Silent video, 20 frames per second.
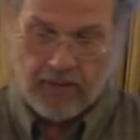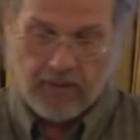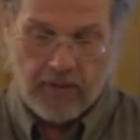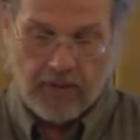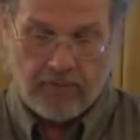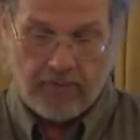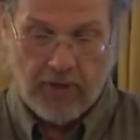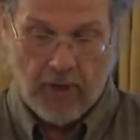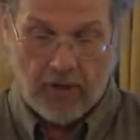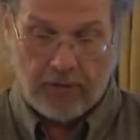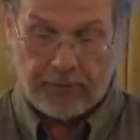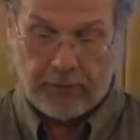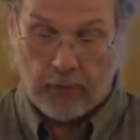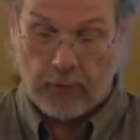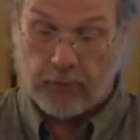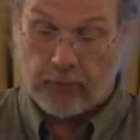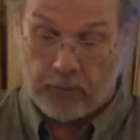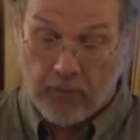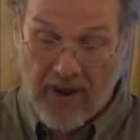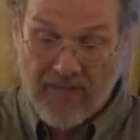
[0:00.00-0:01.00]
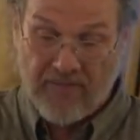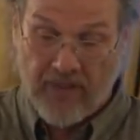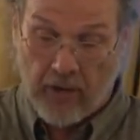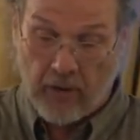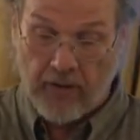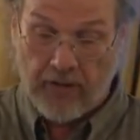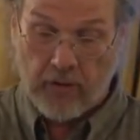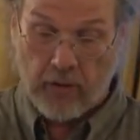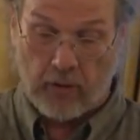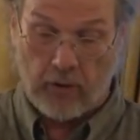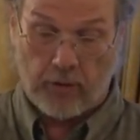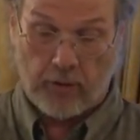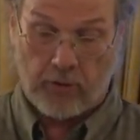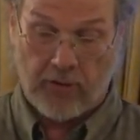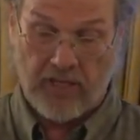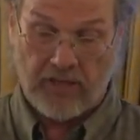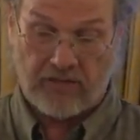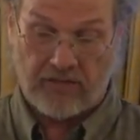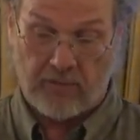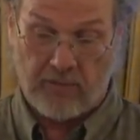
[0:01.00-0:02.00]
They also spread their internal
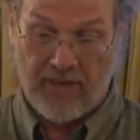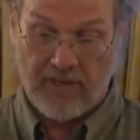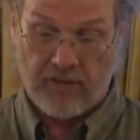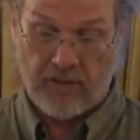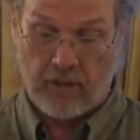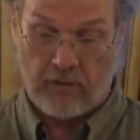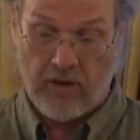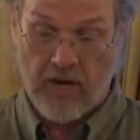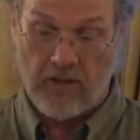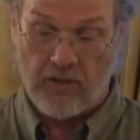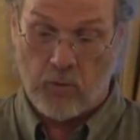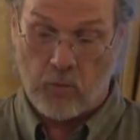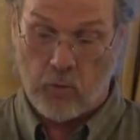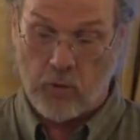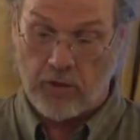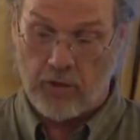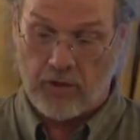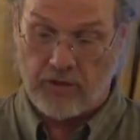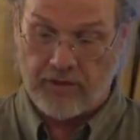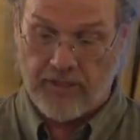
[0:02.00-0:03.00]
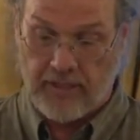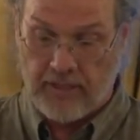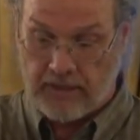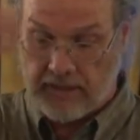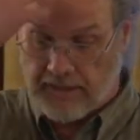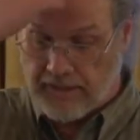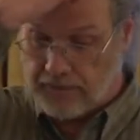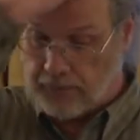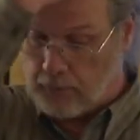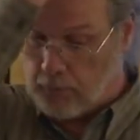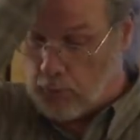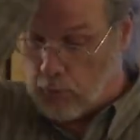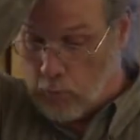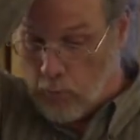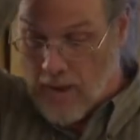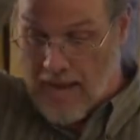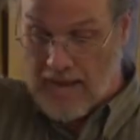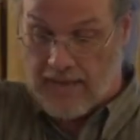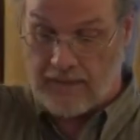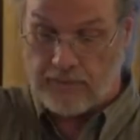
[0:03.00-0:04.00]
transformation around the world in at least two
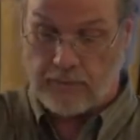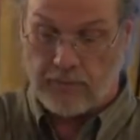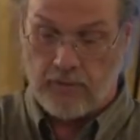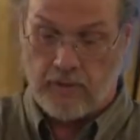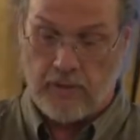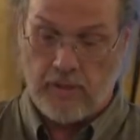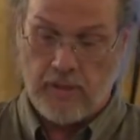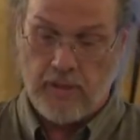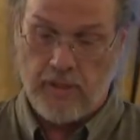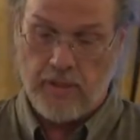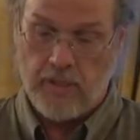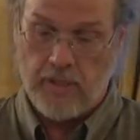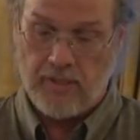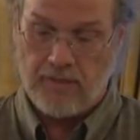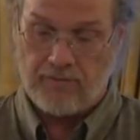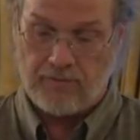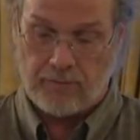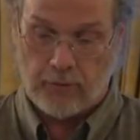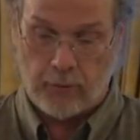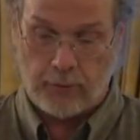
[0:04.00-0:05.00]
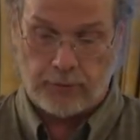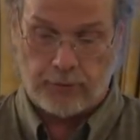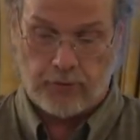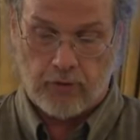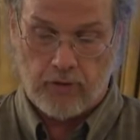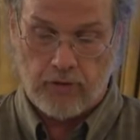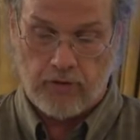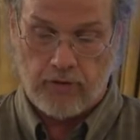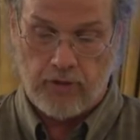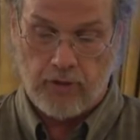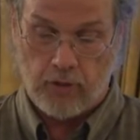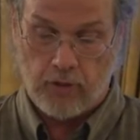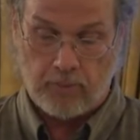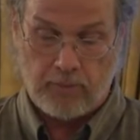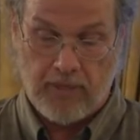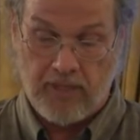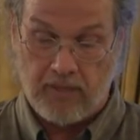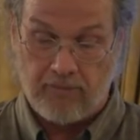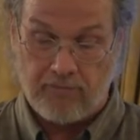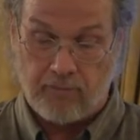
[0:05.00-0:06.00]
ways. First, the
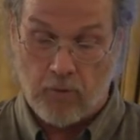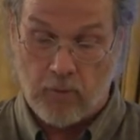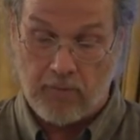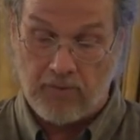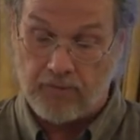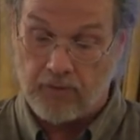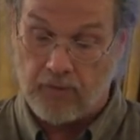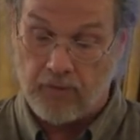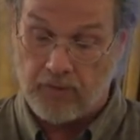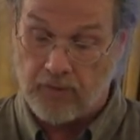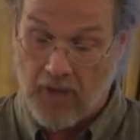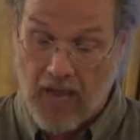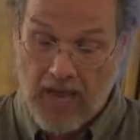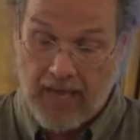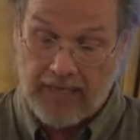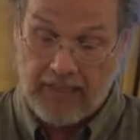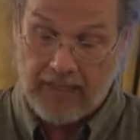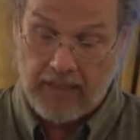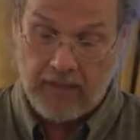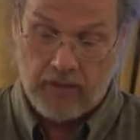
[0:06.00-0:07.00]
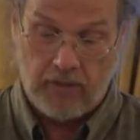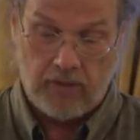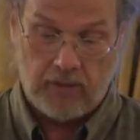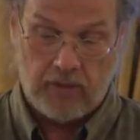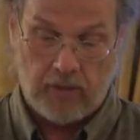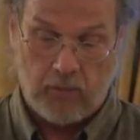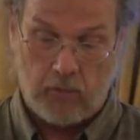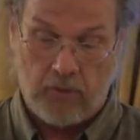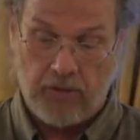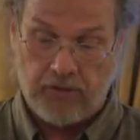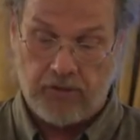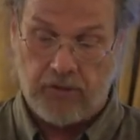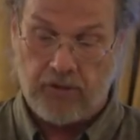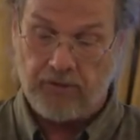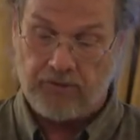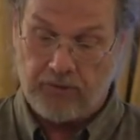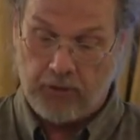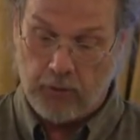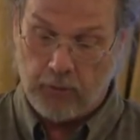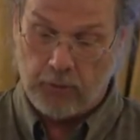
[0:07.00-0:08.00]
European form of society was
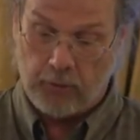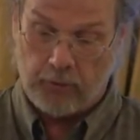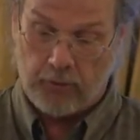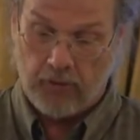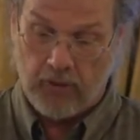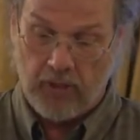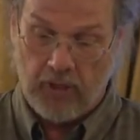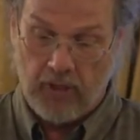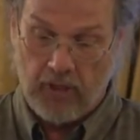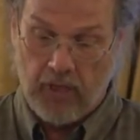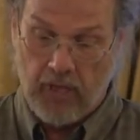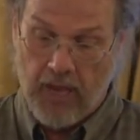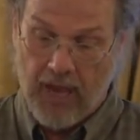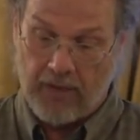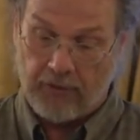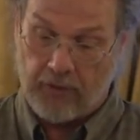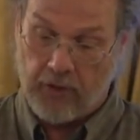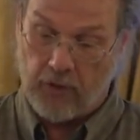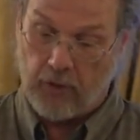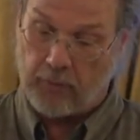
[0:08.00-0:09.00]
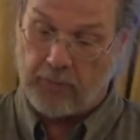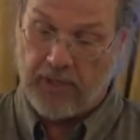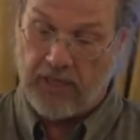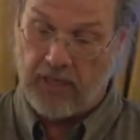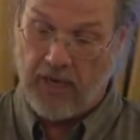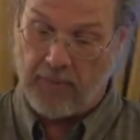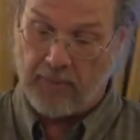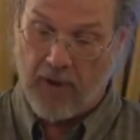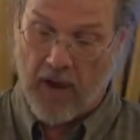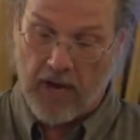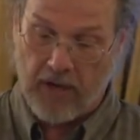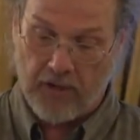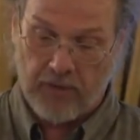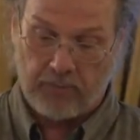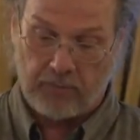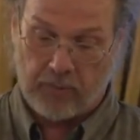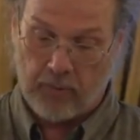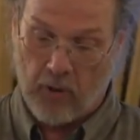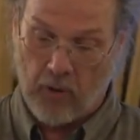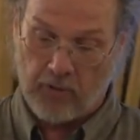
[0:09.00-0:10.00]
diffused as the European empires
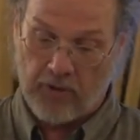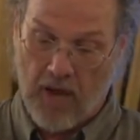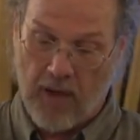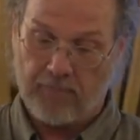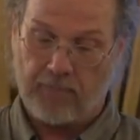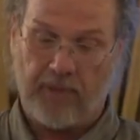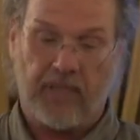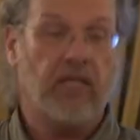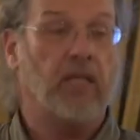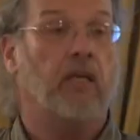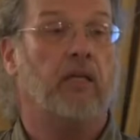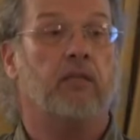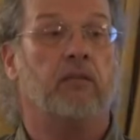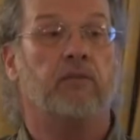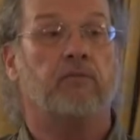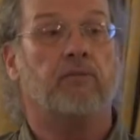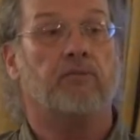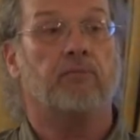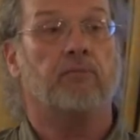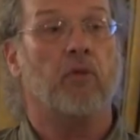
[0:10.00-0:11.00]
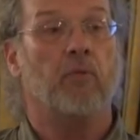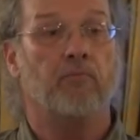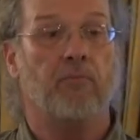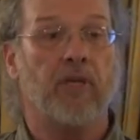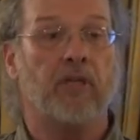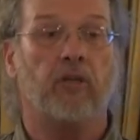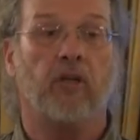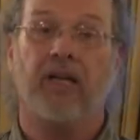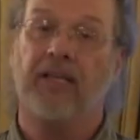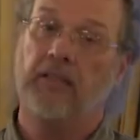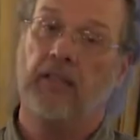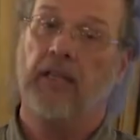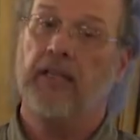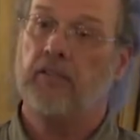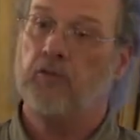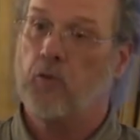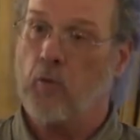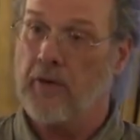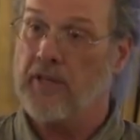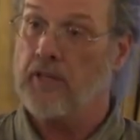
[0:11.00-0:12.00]
broke up in the middle and late
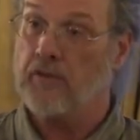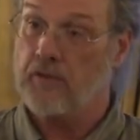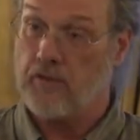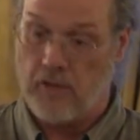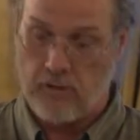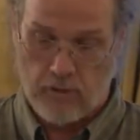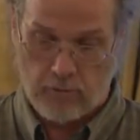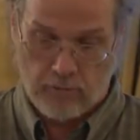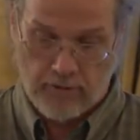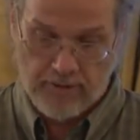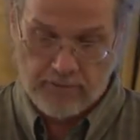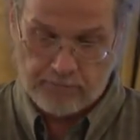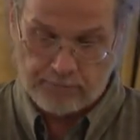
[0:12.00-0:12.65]
20th century,